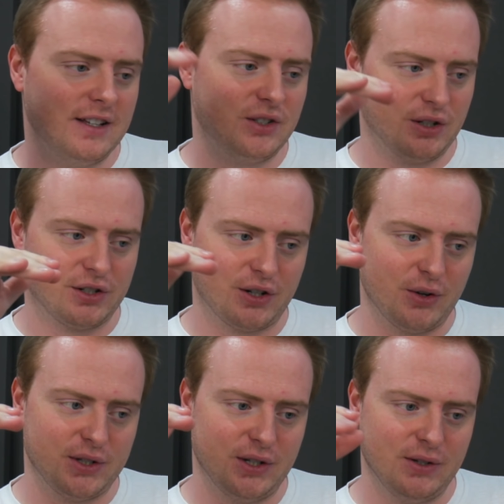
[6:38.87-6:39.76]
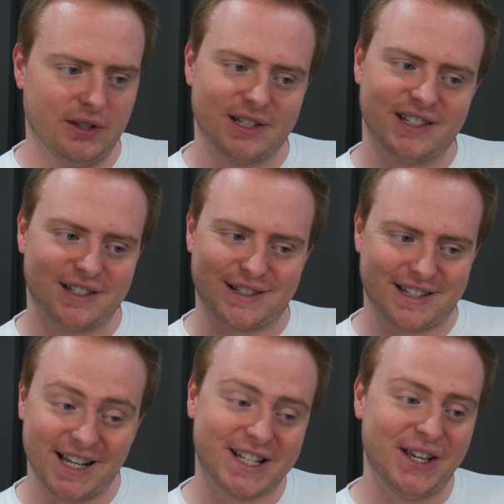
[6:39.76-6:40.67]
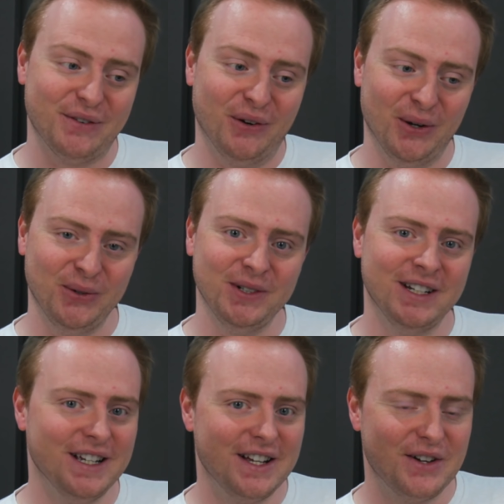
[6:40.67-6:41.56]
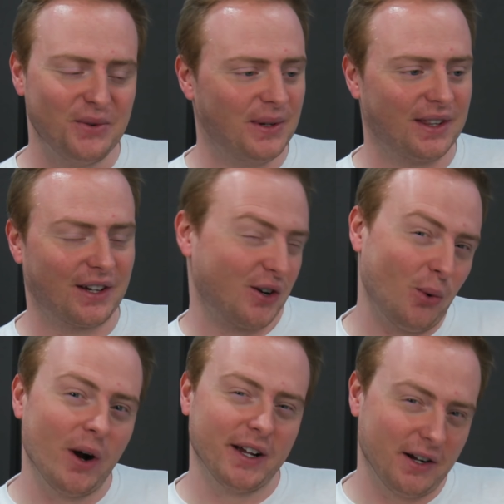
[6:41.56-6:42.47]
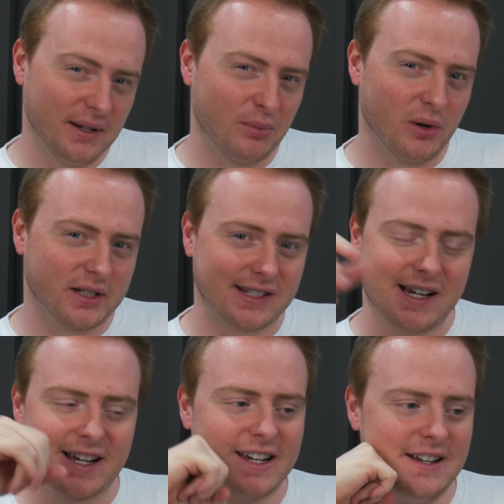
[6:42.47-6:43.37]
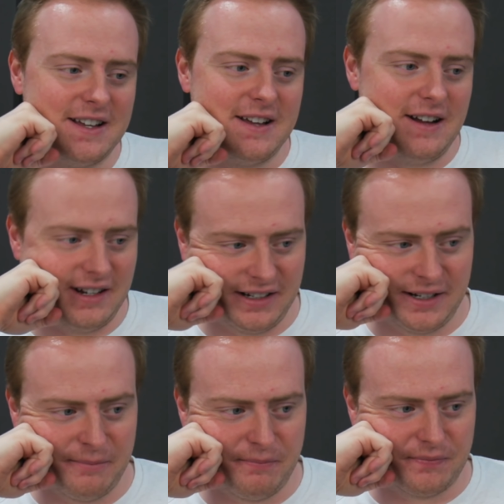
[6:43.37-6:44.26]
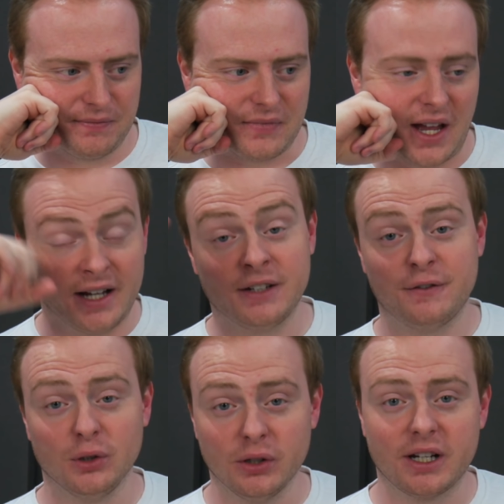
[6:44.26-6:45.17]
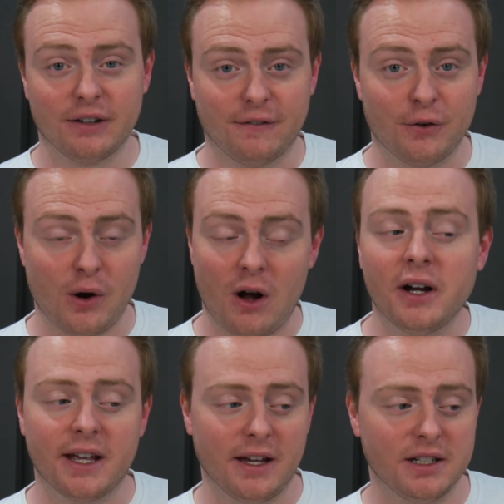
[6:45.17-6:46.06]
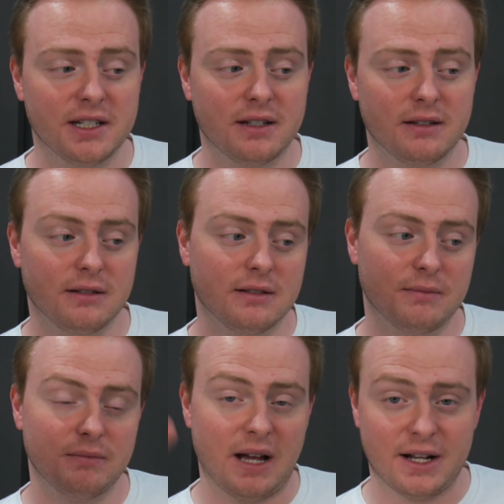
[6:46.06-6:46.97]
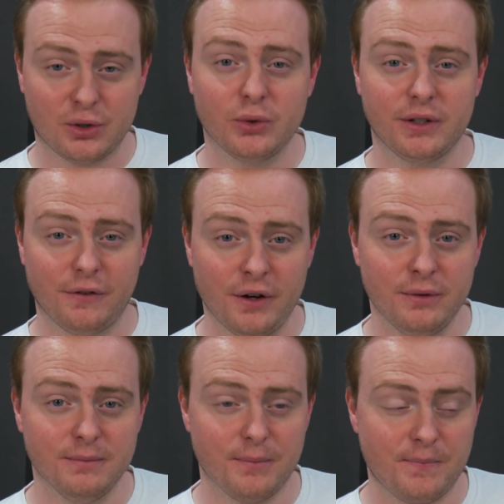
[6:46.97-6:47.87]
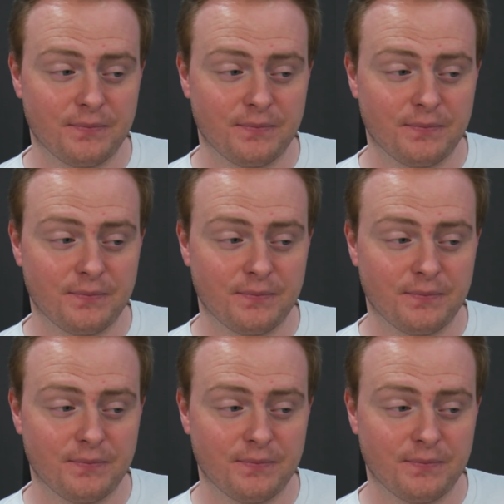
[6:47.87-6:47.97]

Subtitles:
just shows you this is a sexy phone with a quite high price tag. And if you're looking for a high-end Android phone